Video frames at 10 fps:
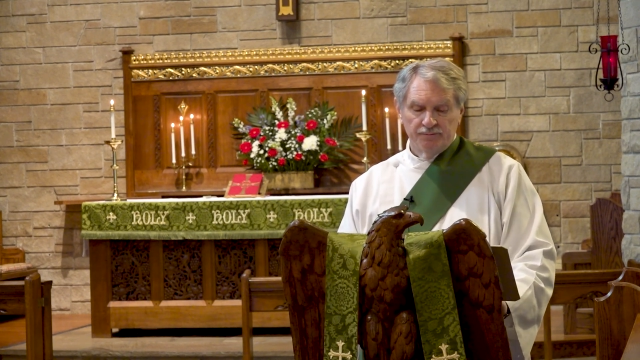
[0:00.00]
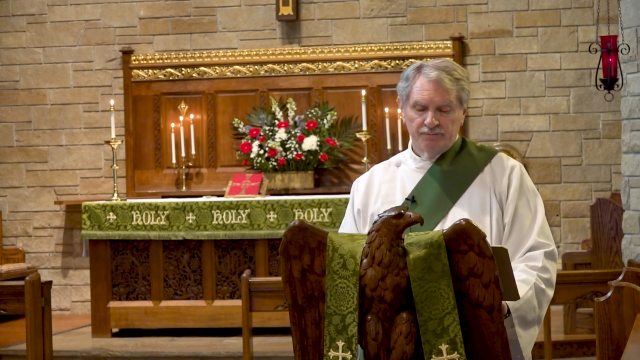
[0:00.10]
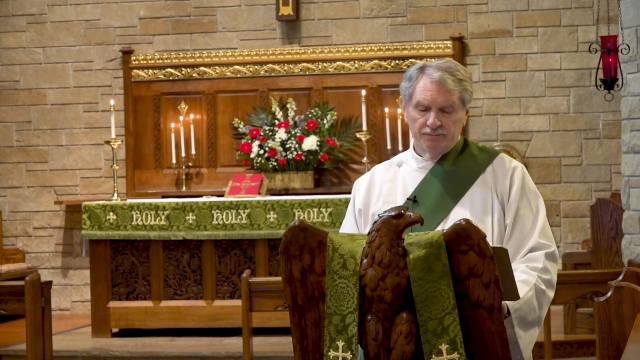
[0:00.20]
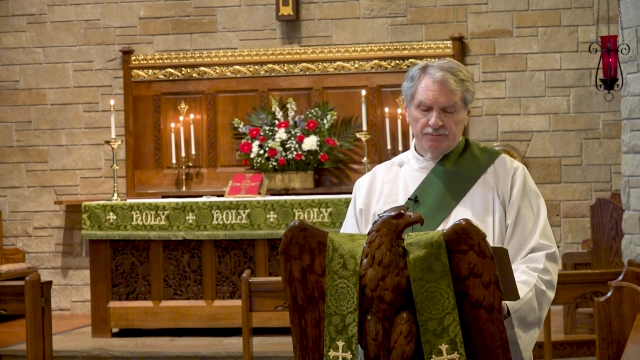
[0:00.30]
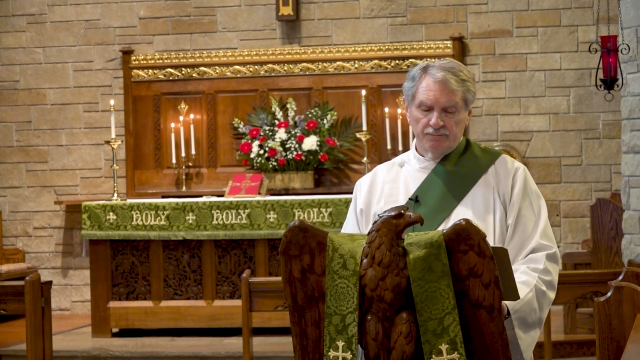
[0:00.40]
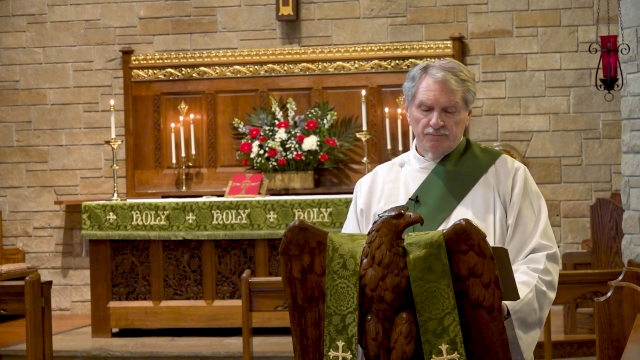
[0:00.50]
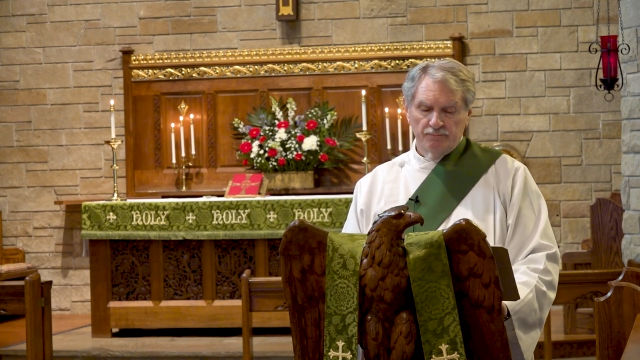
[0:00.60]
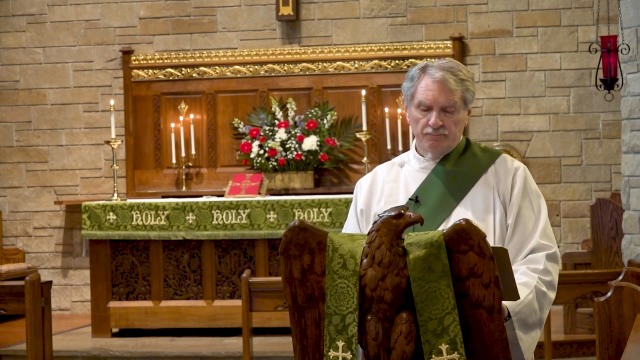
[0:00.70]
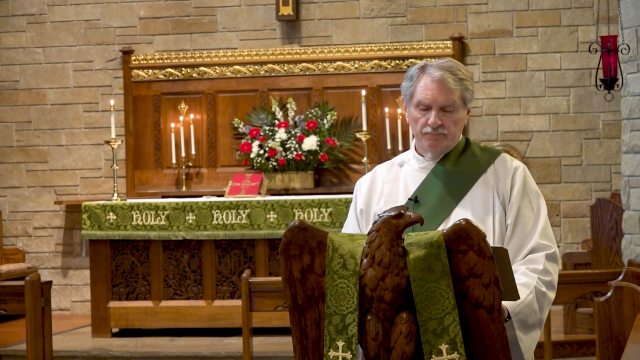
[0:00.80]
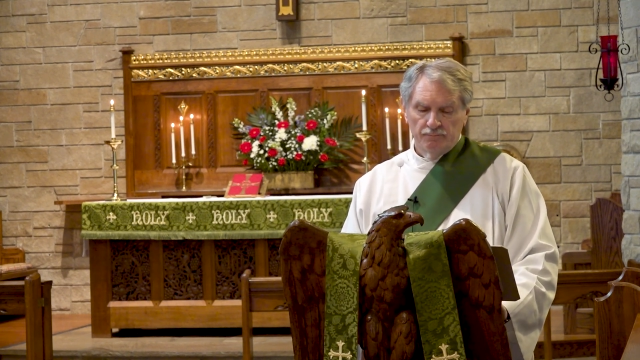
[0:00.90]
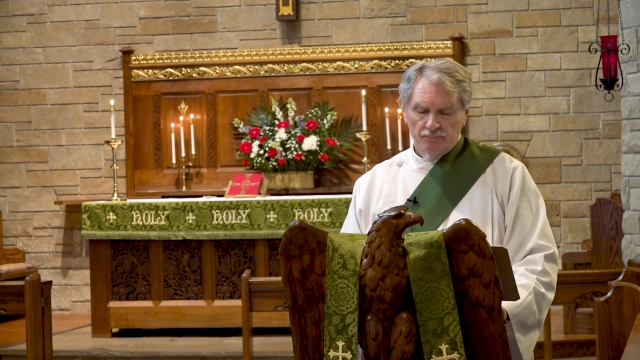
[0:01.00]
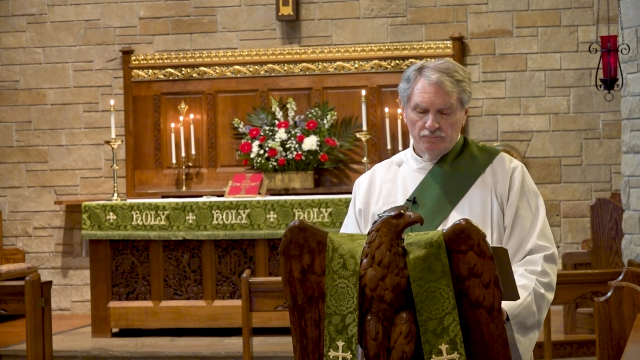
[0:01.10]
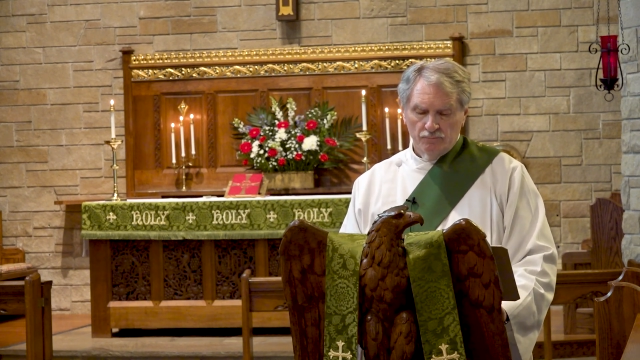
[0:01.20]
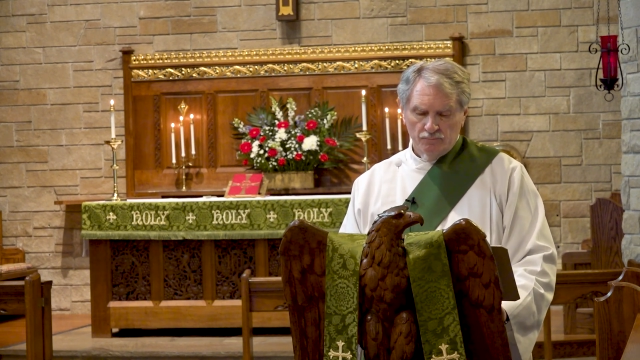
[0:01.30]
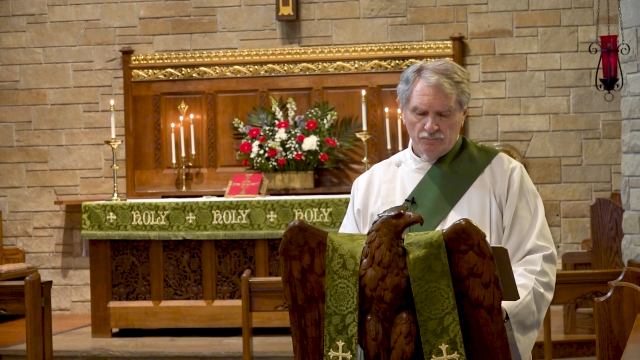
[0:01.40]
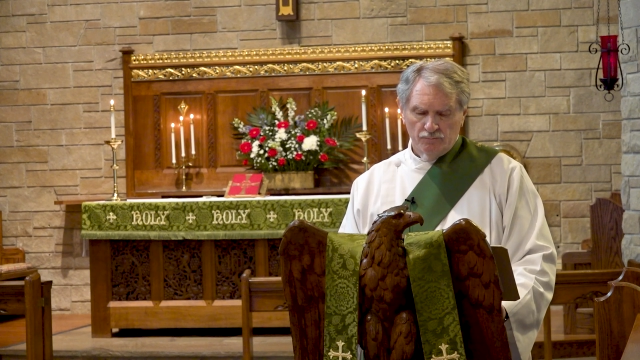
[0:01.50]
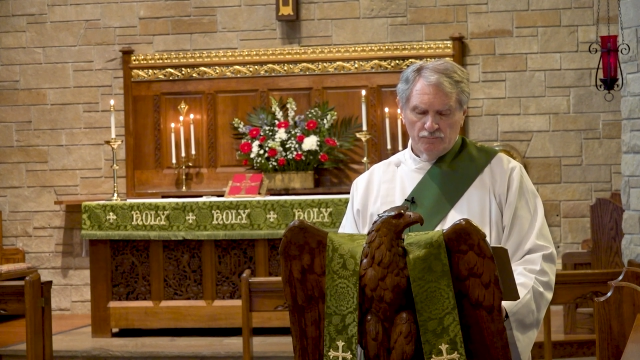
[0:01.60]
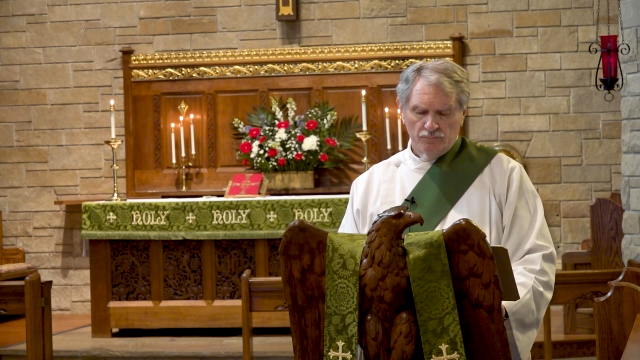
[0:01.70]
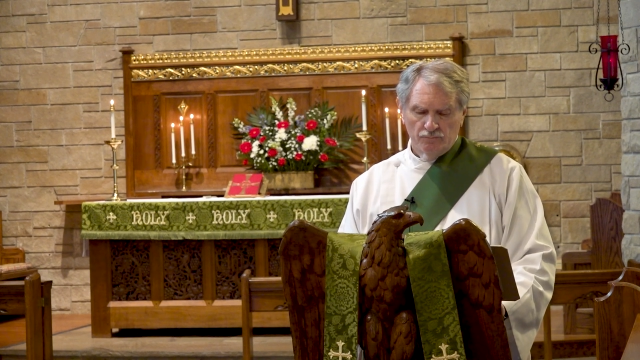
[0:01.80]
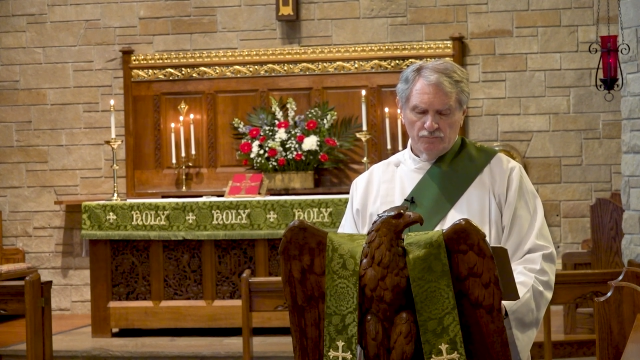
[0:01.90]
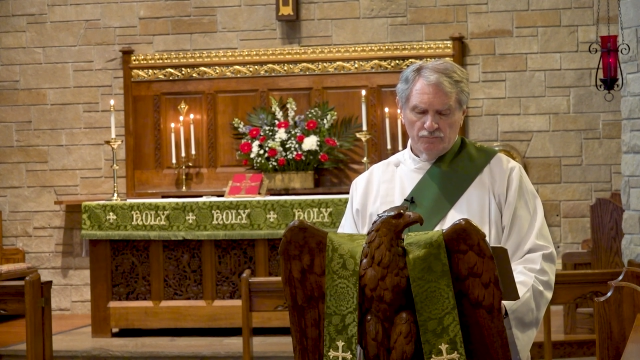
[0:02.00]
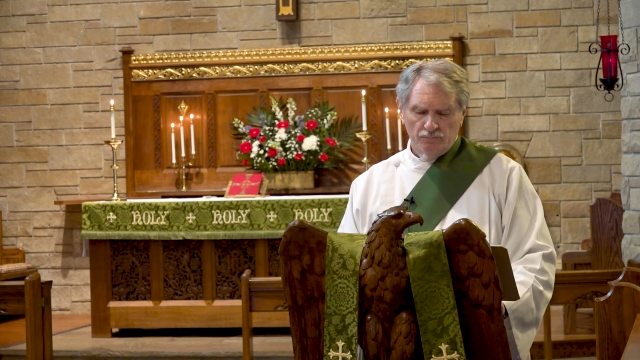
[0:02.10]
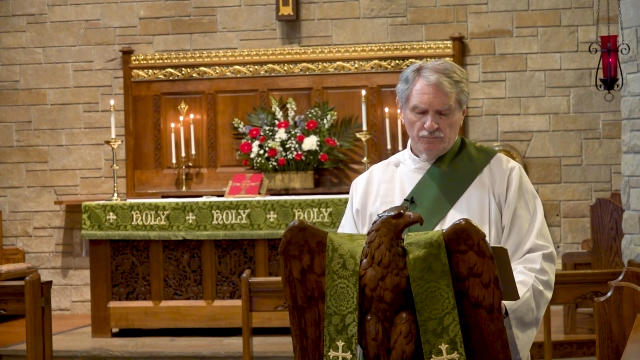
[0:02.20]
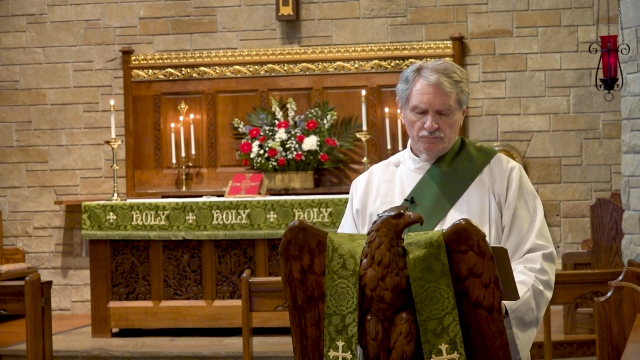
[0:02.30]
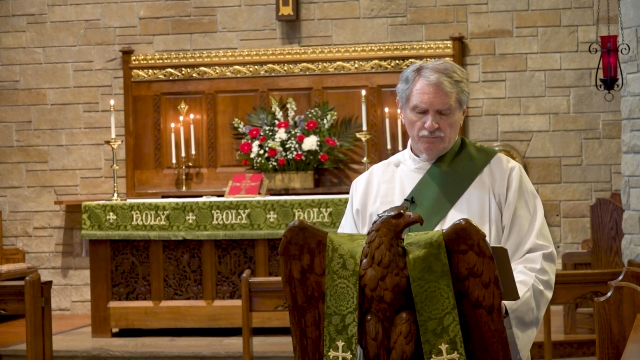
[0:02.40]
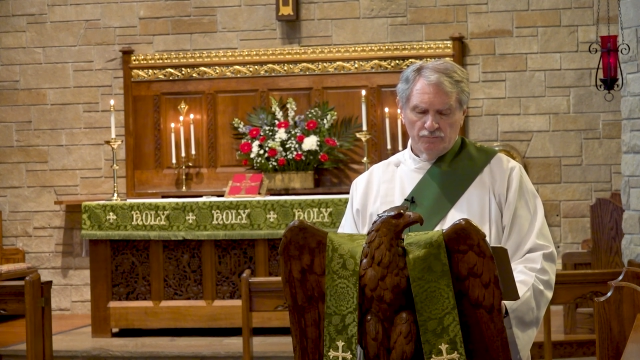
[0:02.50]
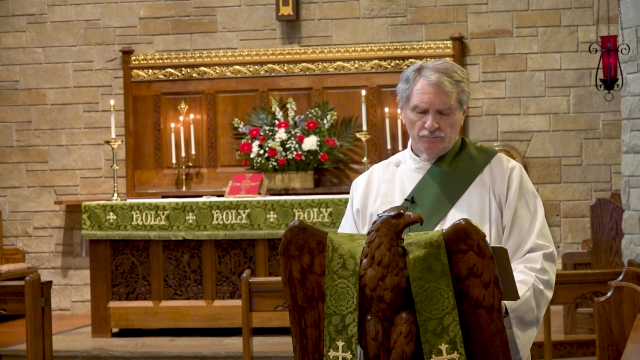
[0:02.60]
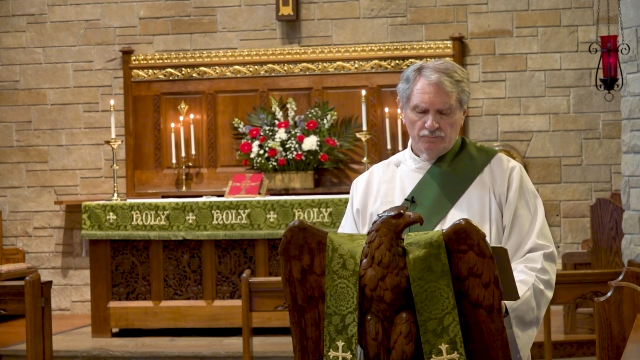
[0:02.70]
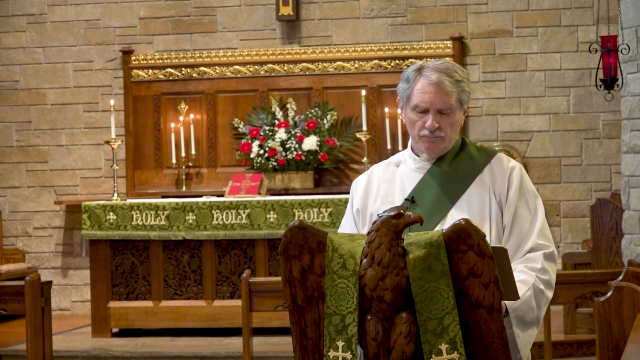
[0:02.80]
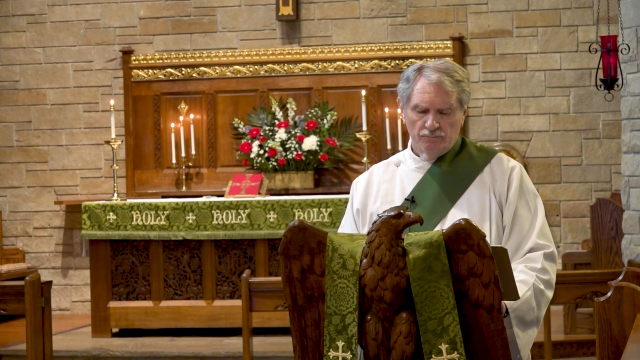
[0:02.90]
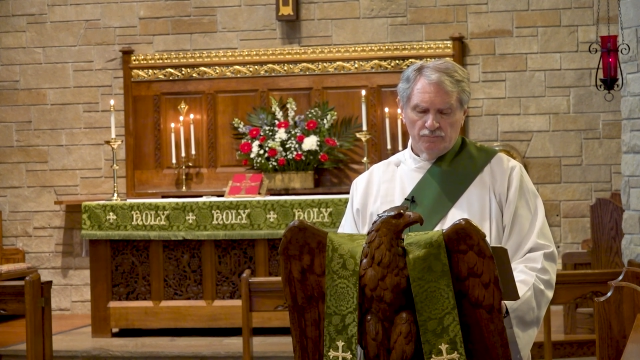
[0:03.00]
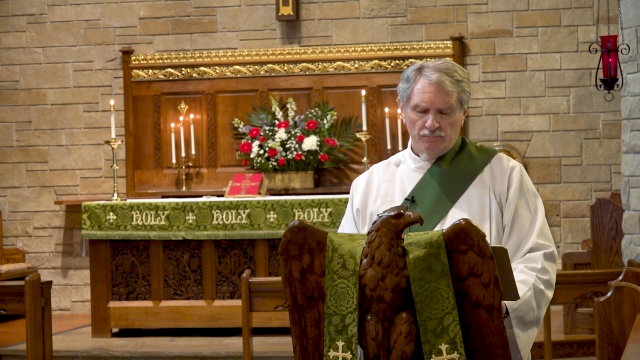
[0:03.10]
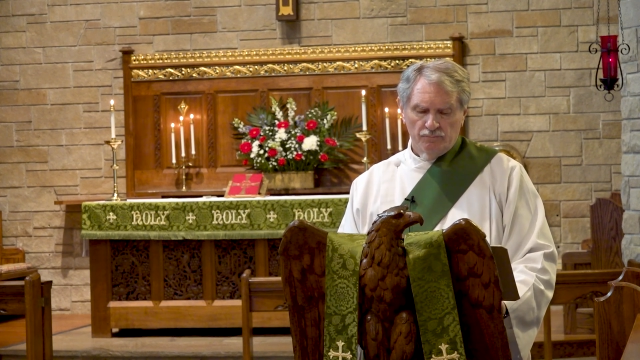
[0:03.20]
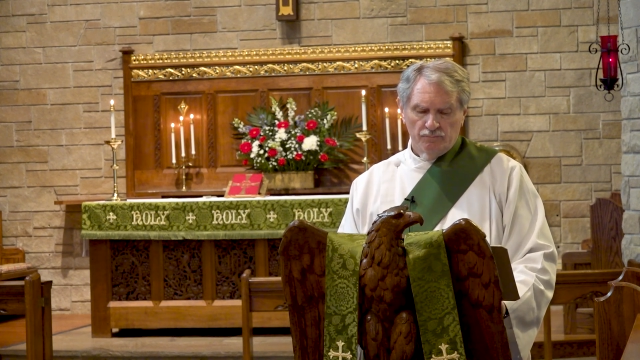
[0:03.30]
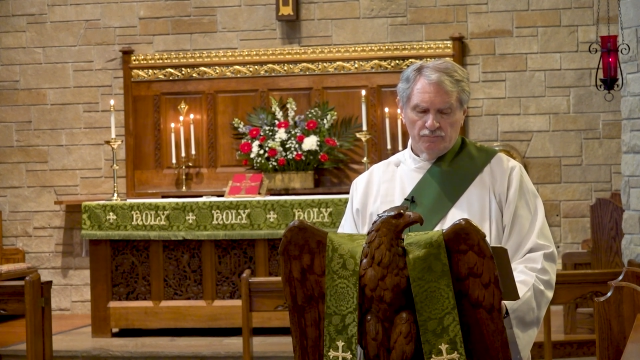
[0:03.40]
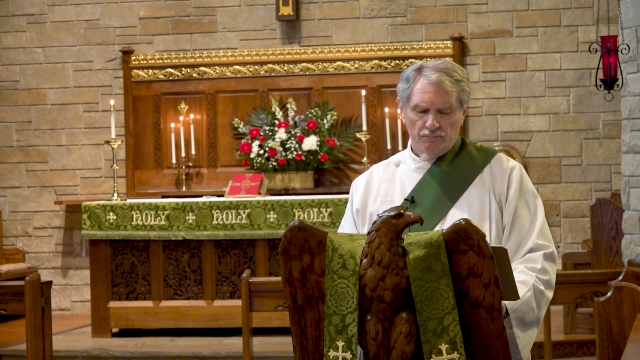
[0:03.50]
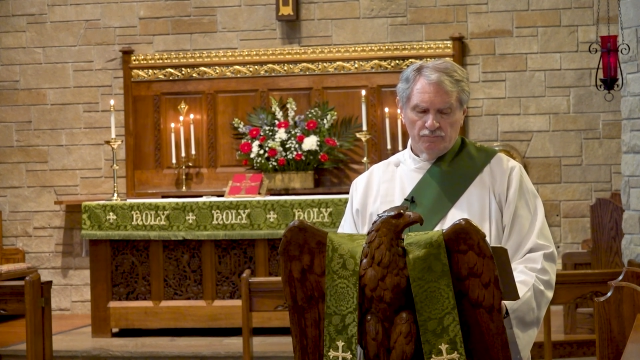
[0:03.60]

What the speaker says: [no speech]